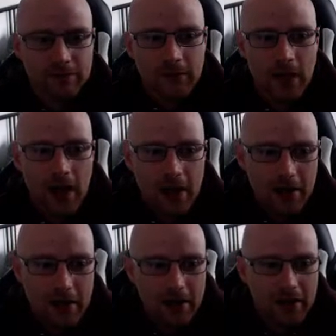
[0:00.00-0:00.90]
And
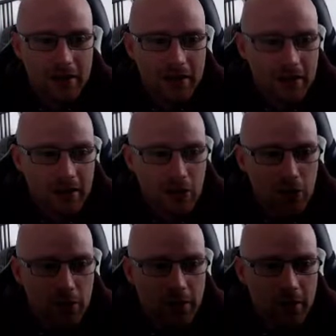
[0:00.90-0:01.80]
uh,
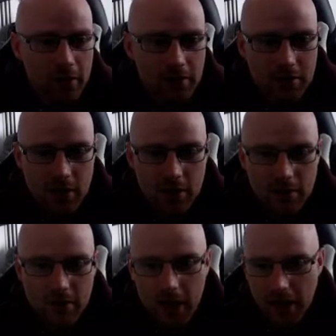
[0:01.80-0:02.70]
Nainggolan there. So,
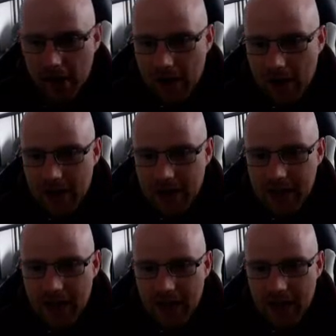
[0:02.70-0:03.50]
yeah, 80k.